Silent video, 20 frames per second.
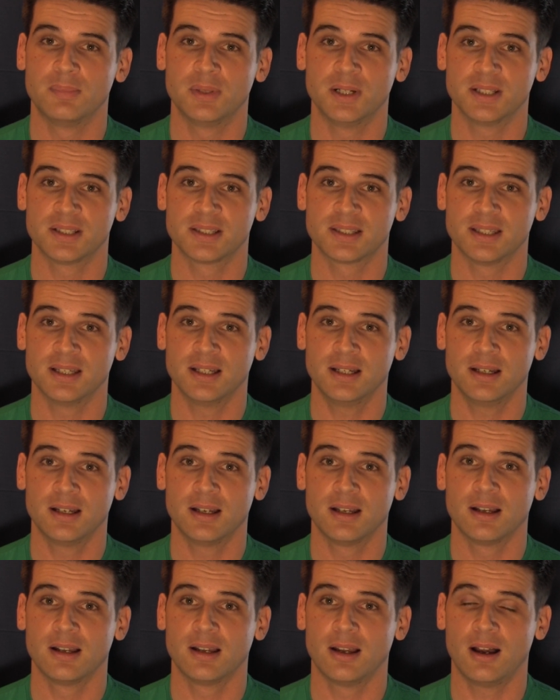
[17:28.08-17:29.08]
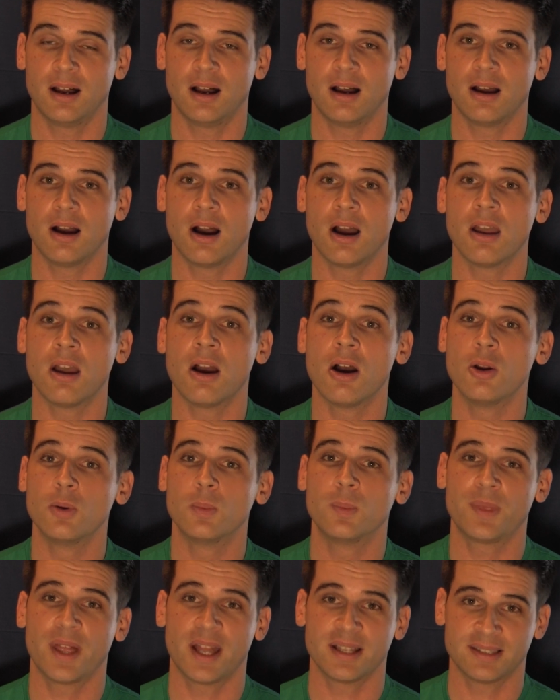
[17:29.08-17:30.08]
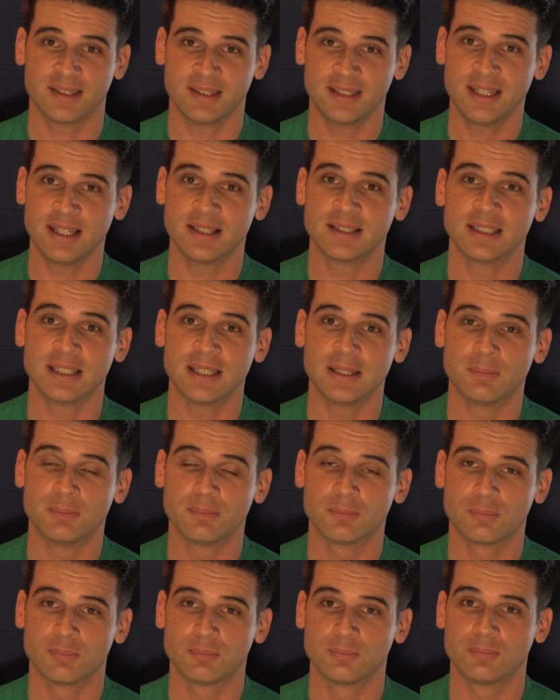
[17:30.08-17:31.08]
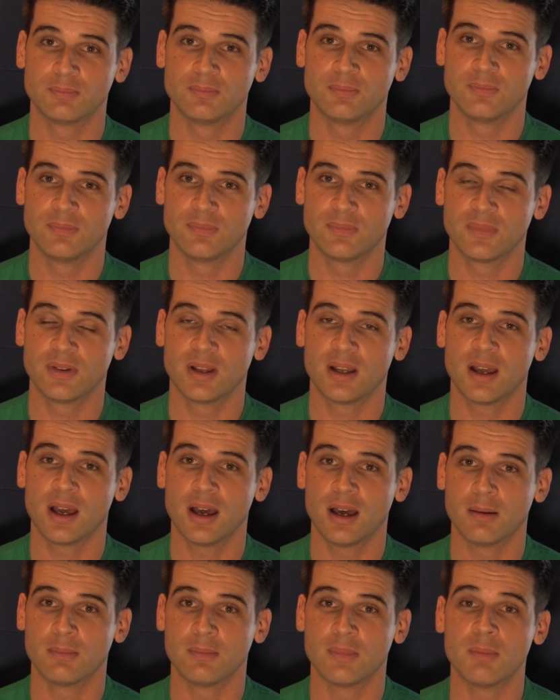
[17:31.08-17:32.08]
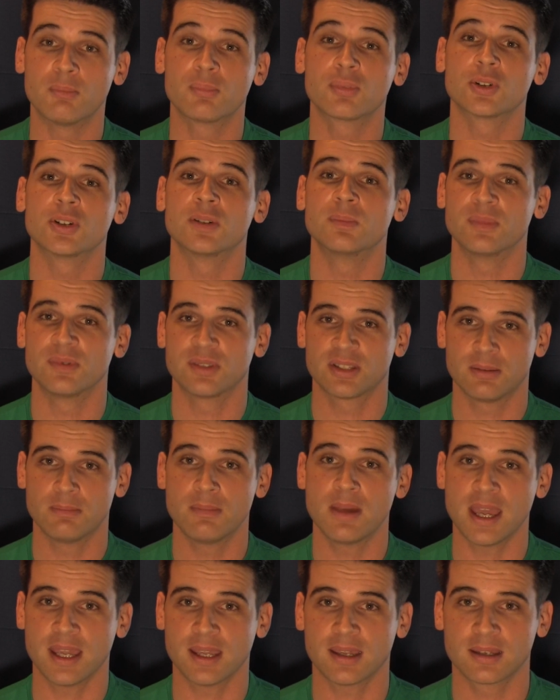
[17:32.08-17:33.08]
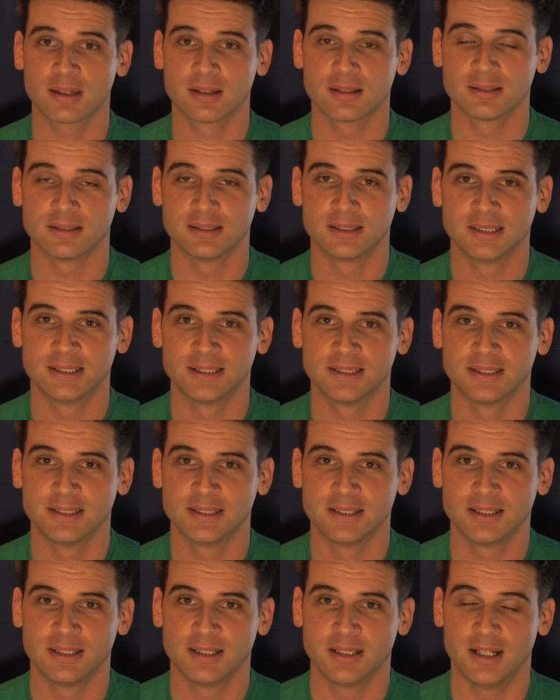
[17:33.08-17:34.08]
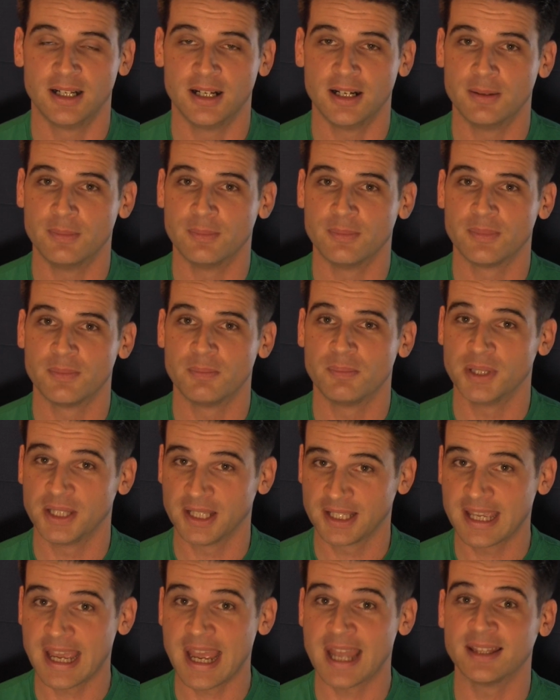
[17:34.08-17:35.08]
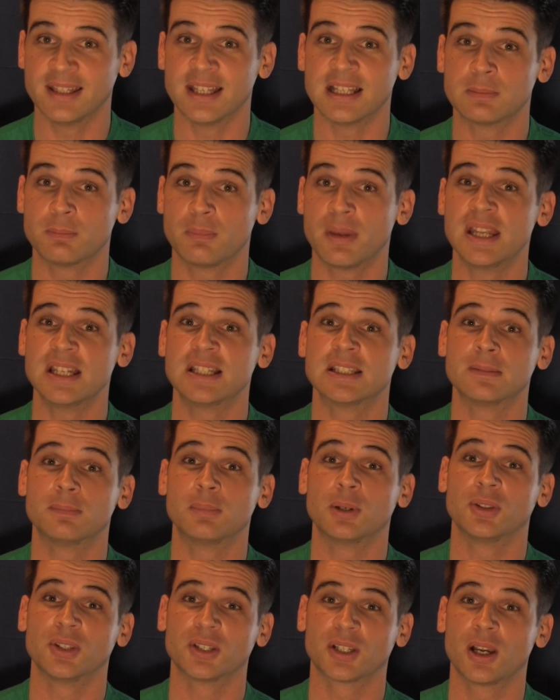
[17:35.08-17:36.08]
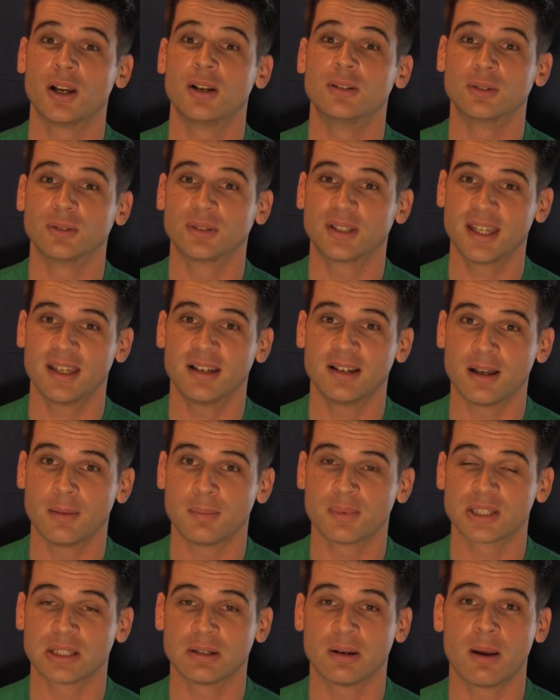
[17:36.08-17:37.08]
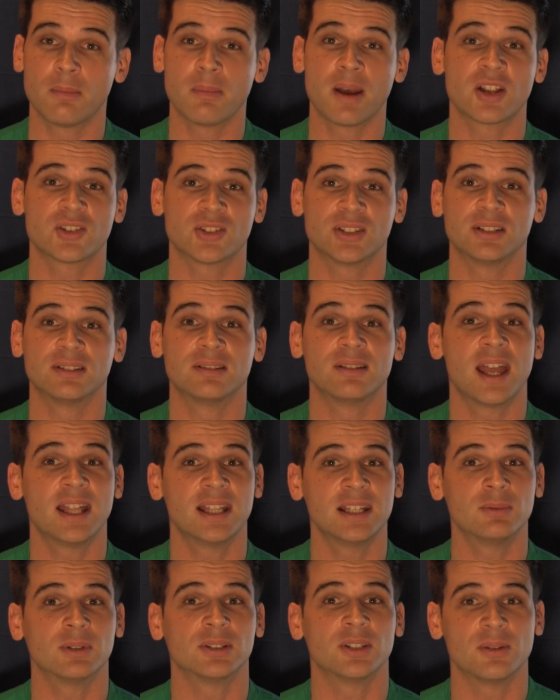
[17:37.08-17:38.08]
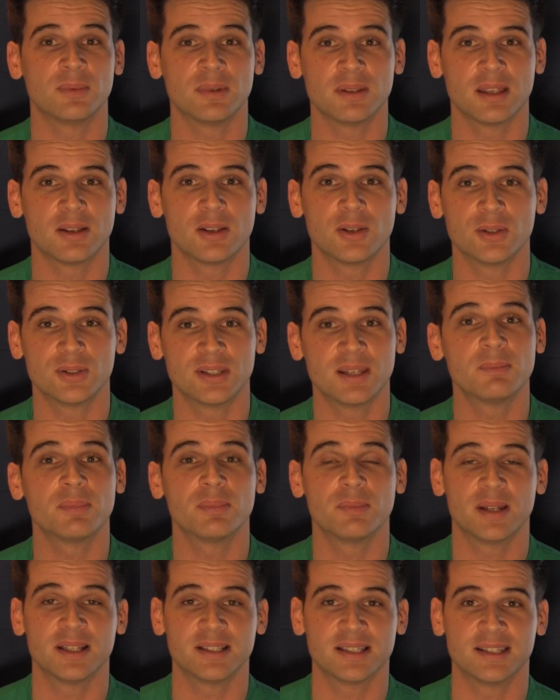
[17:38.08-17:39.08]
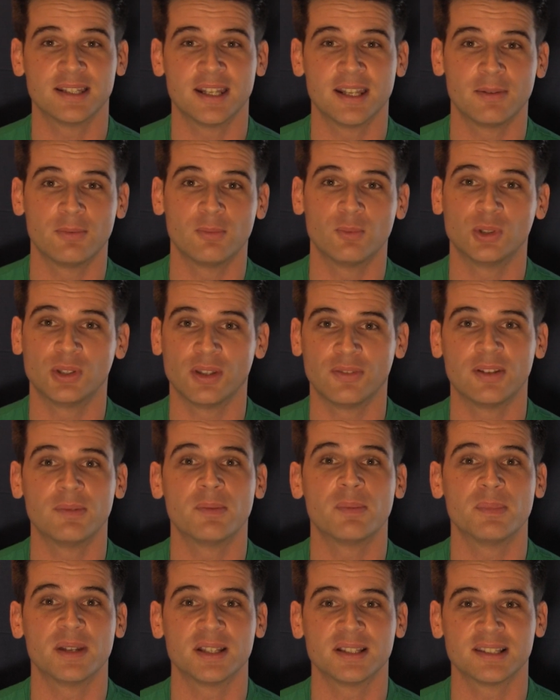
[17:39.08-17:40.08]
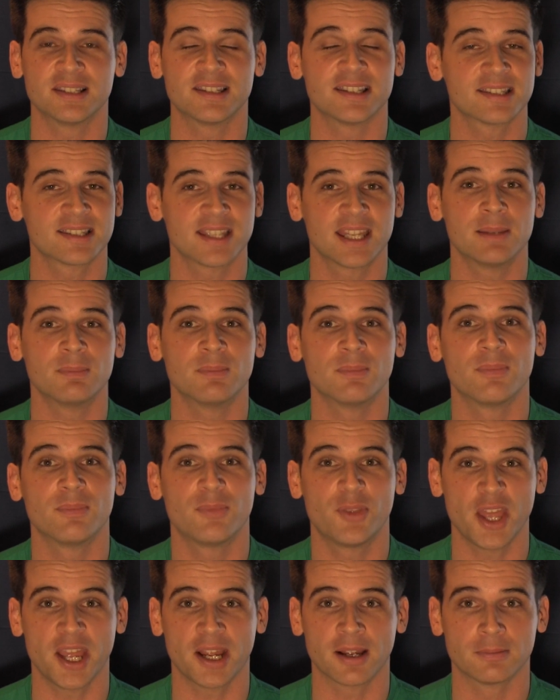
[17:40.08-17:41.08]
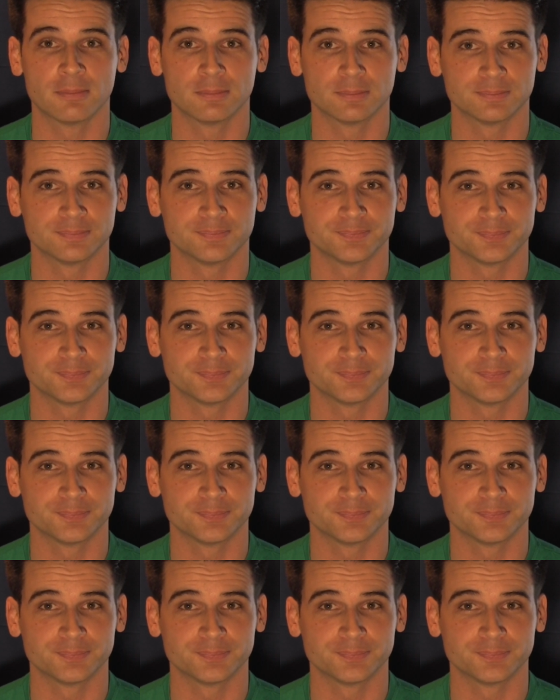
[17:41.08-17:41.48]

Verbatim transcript: But uh, I hope that's an easy um, improvement to make. Um, but again, it's based upon the code on GitHub, so I imagine anyone who, who's implemented it would have implemented the same thing.